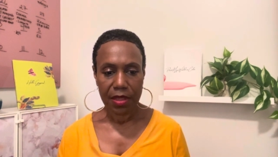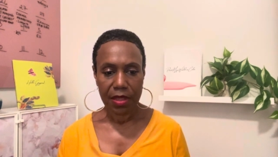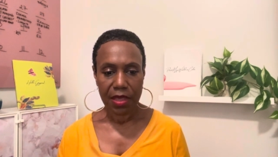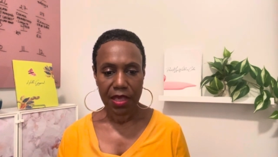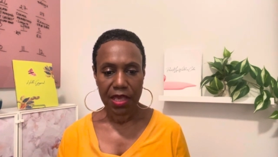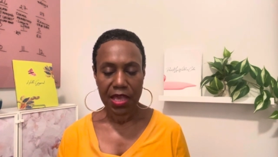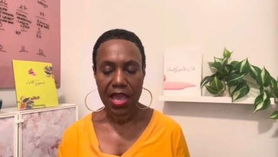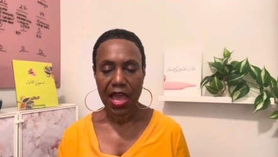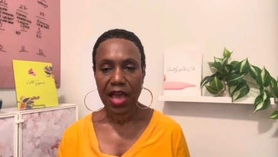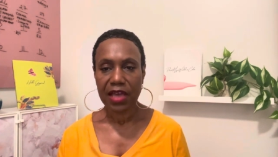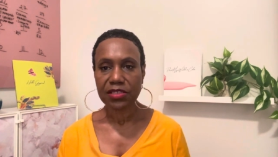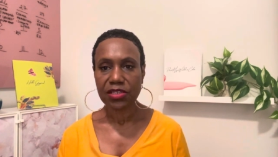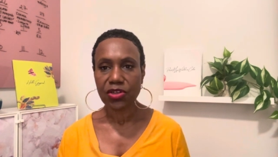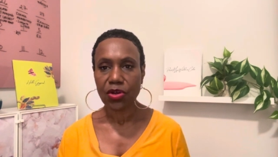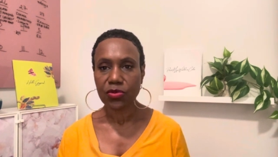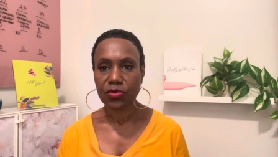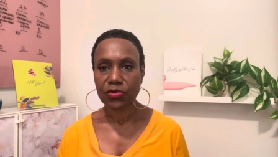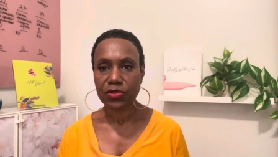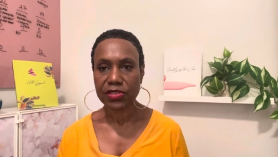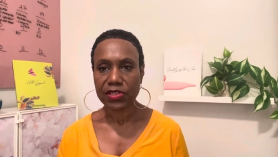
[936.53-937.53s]
he has
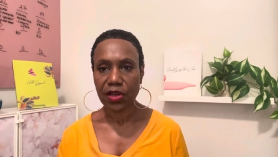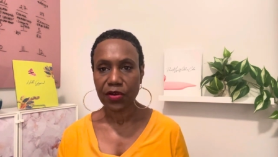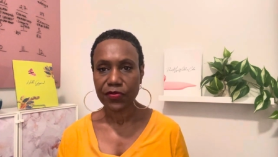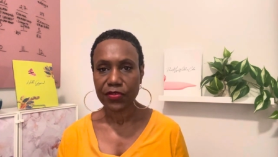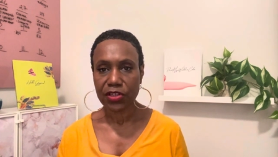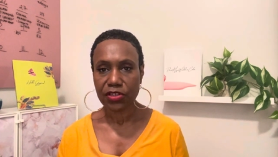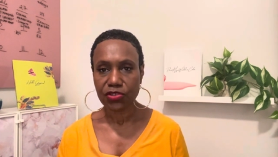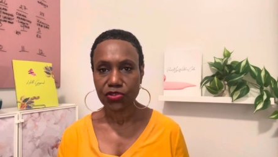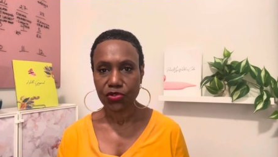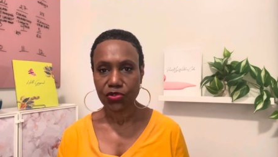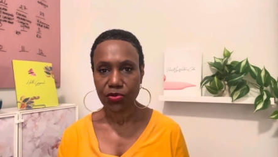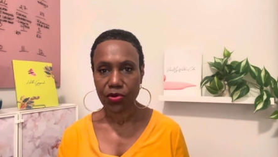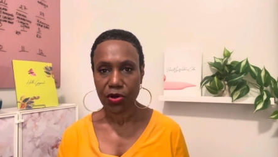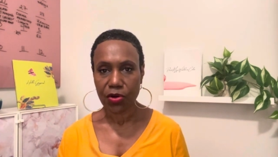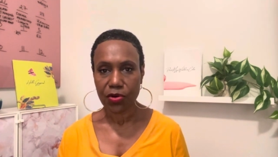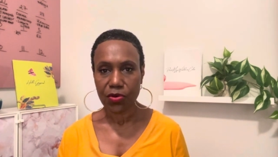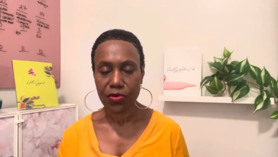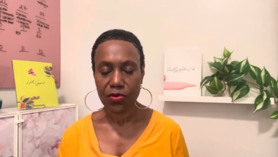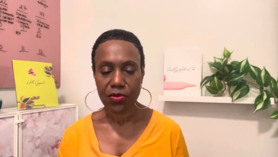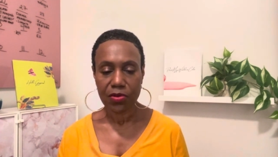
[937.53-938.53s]
no
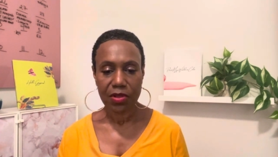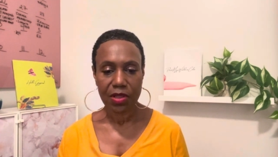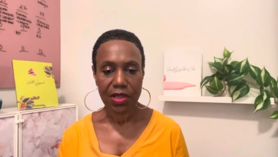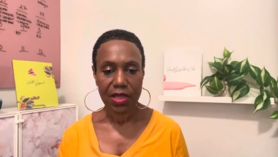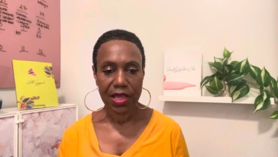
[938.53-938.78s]
self-control.